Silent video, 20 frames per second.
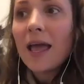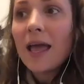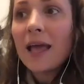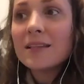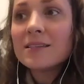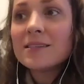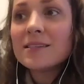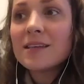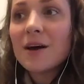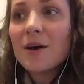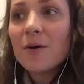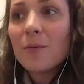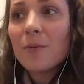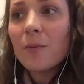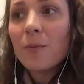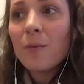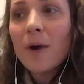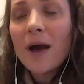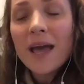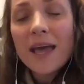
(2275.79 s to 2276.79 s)
and so
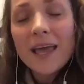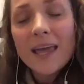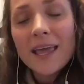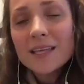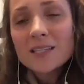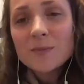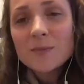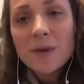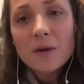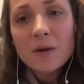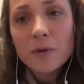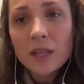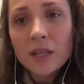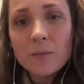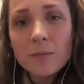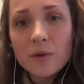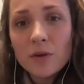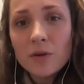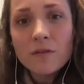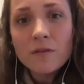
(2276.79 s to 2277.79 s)
what has been
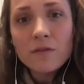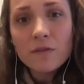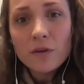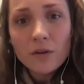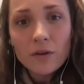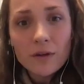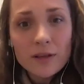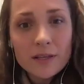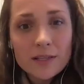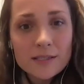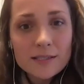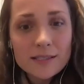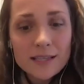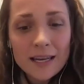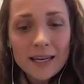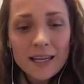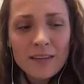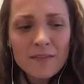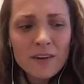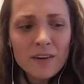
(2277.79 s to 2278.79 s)
really beautiful
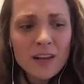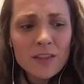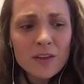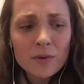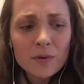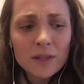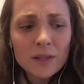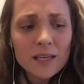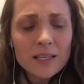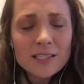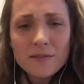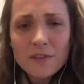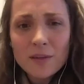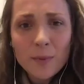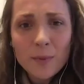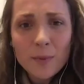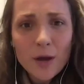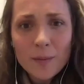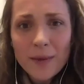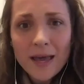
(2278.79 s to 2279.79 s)
is and even in the release of
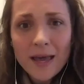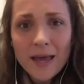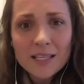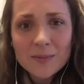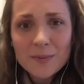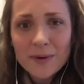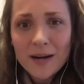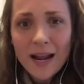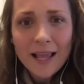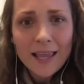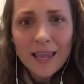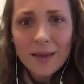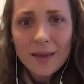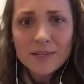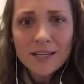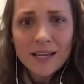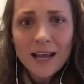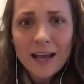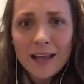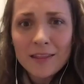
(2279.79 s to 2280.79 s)
the book my husband and i
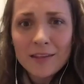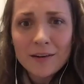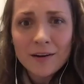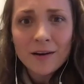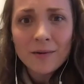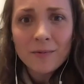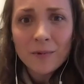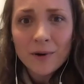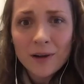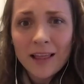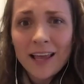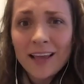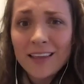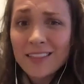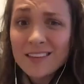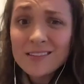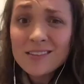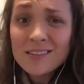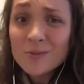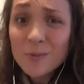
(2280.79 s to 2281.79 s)
came together and we're
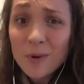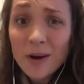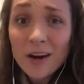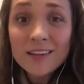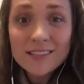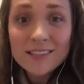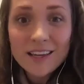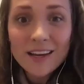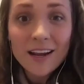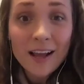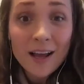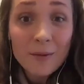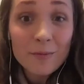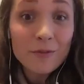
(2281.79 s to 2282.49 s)
like this is where he's going to